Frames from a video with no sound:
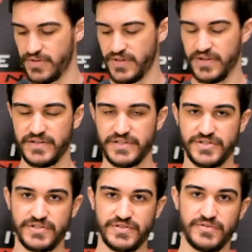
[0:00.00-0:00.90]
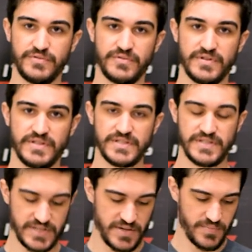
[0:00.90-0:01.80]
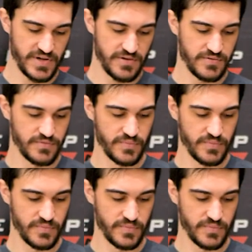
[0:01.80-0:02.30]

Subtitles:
in addition to the C10 pedal,